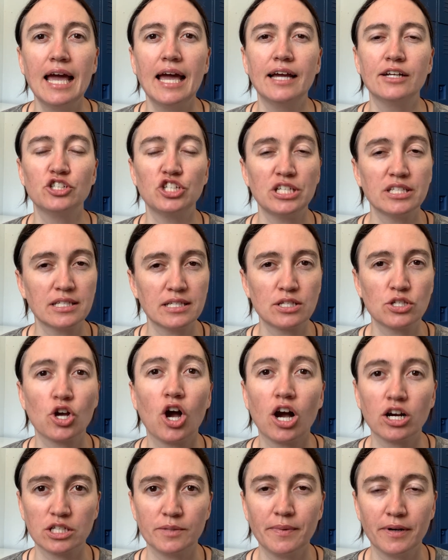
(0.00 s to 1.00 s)
And Jesus
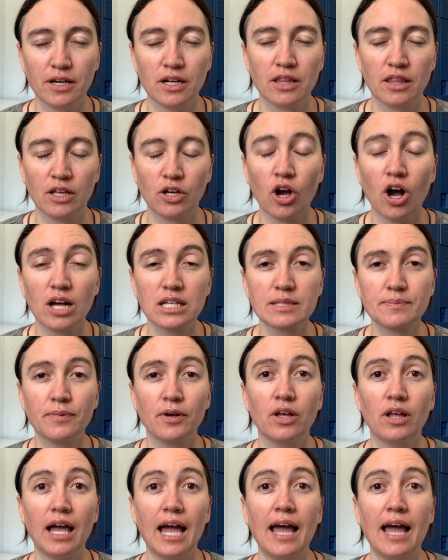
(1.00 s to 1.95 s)
talked about it in the gospel,